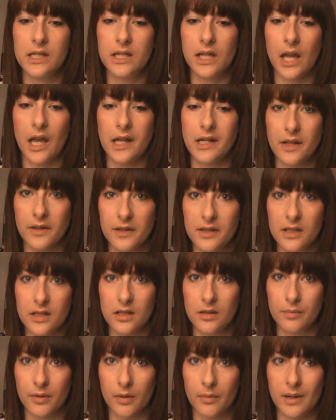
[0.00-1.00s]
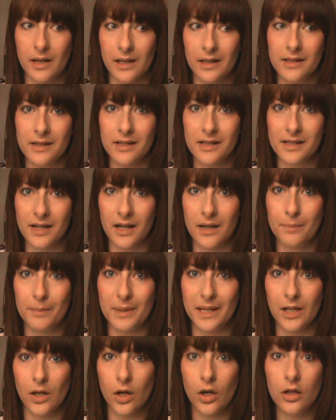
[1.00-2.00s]
to get another sperm analysis done
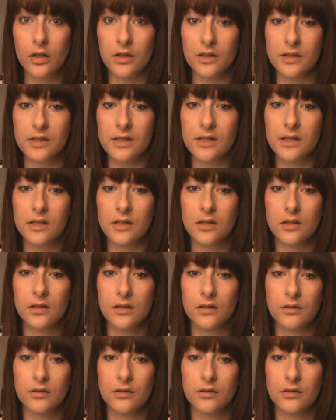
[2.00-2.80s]
because,